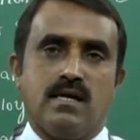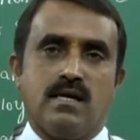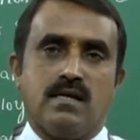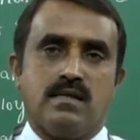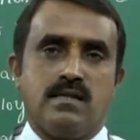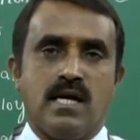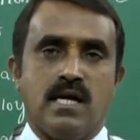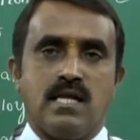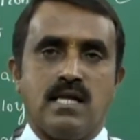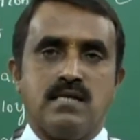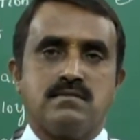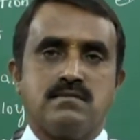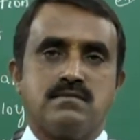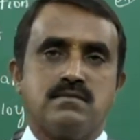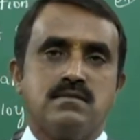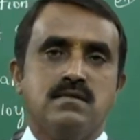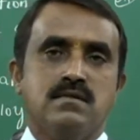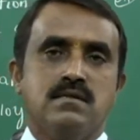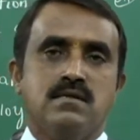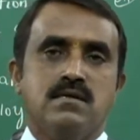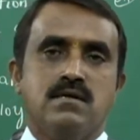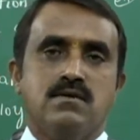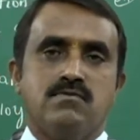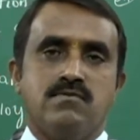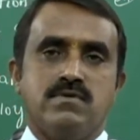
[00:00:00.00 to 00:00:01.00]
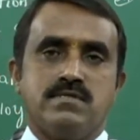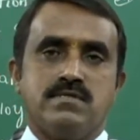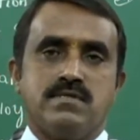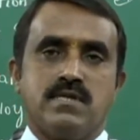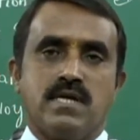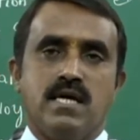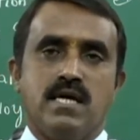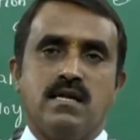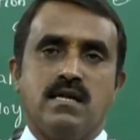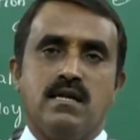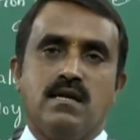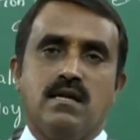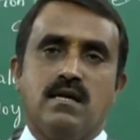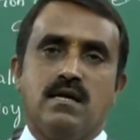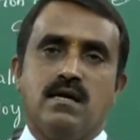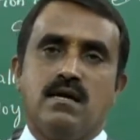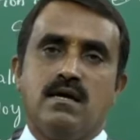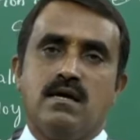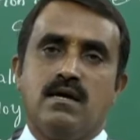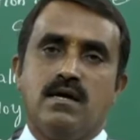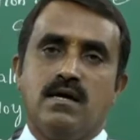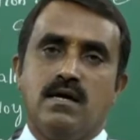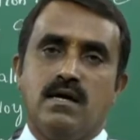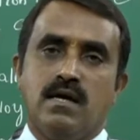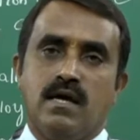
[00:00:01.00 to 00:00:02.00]
that is once again
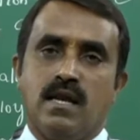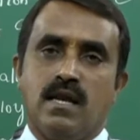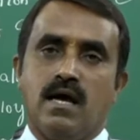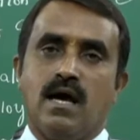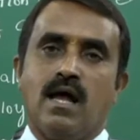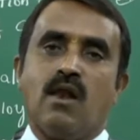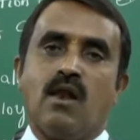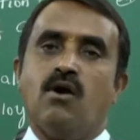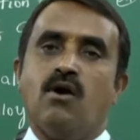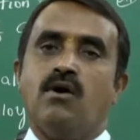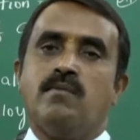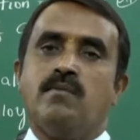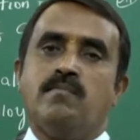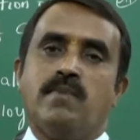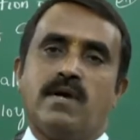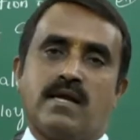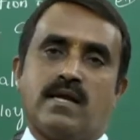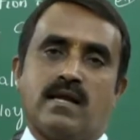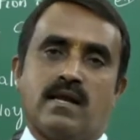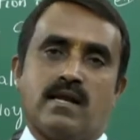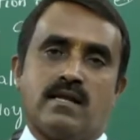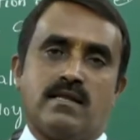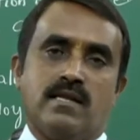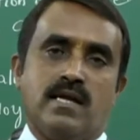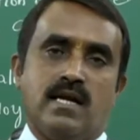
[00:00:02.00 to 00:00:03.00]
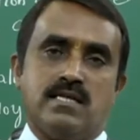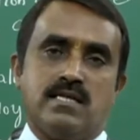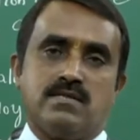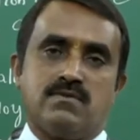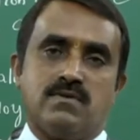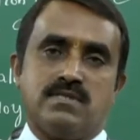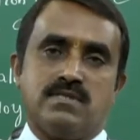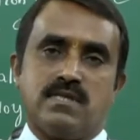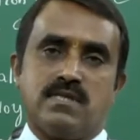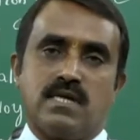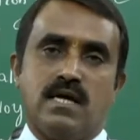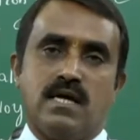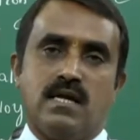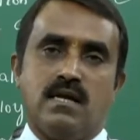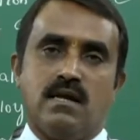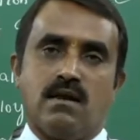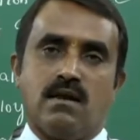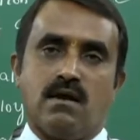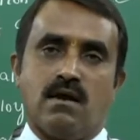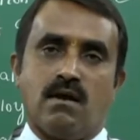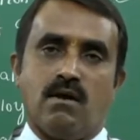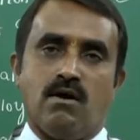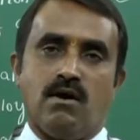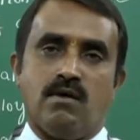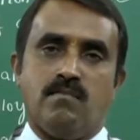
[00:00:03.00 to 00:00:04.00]
an alloy
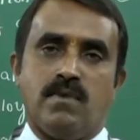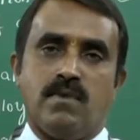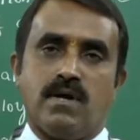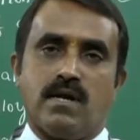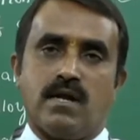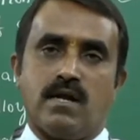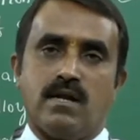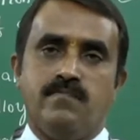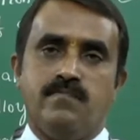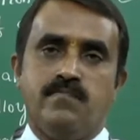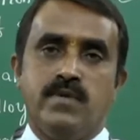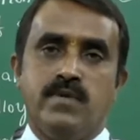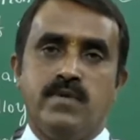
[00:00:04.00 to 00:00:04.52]
metal.